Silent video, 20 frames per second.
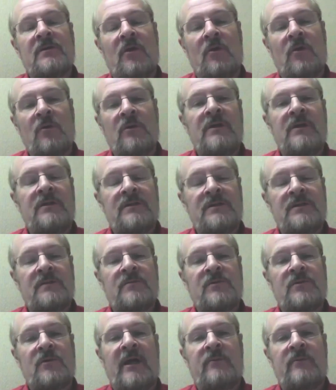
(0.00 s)
only to
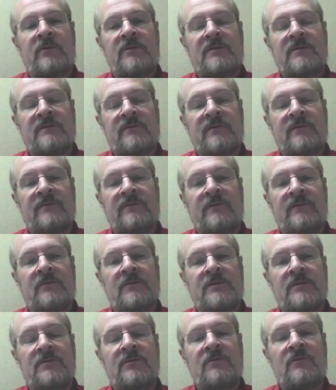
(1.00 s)
subscribers for the
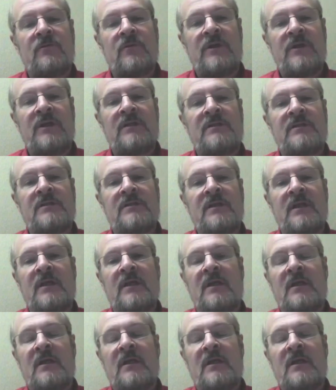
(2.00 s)
first two weeks